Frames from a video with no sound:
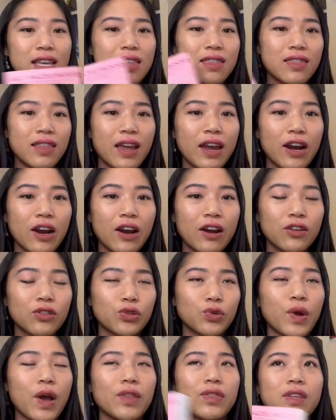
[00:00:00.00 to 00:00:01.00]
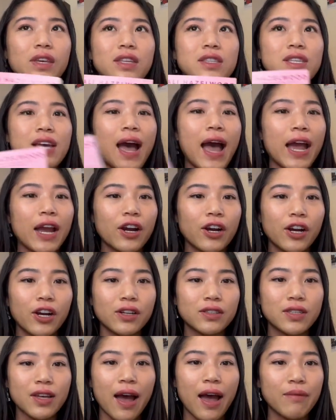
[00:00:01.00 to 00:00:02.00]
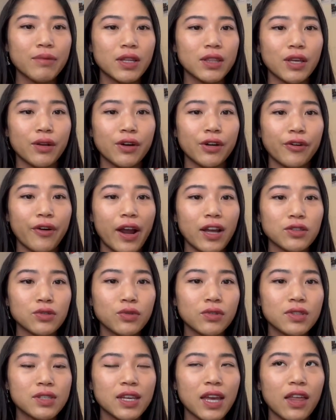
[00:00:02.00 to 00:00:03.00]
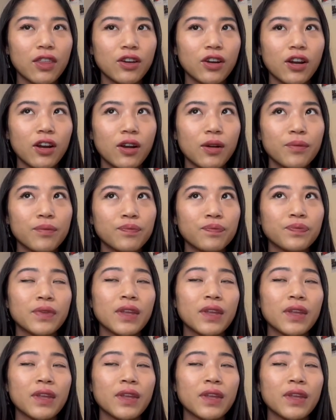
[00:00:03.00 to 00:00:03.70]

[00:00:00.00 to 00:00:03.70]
in there throughout the entire time that they were in grad school together.